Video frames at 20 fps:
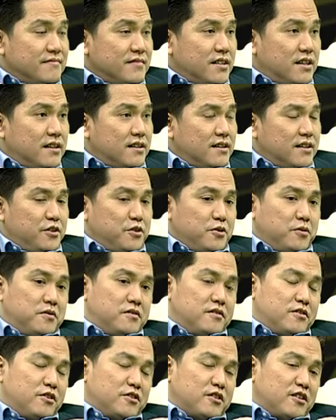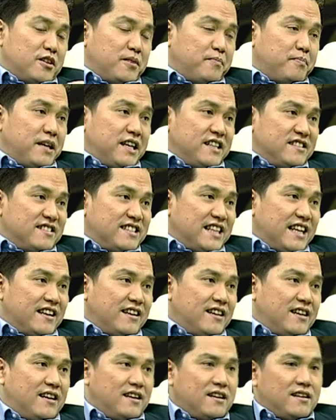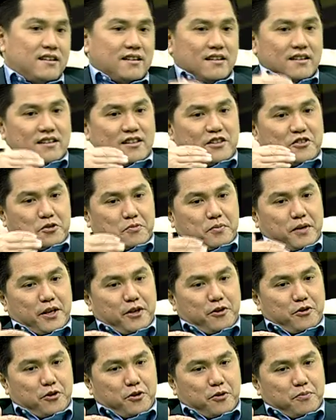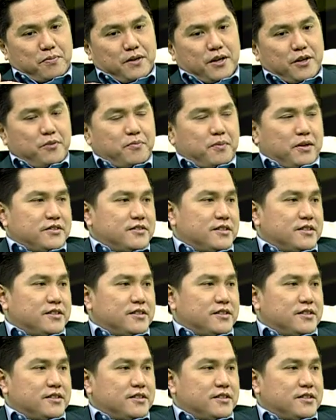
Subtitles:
You not only play in Serie A, you play Europa, you play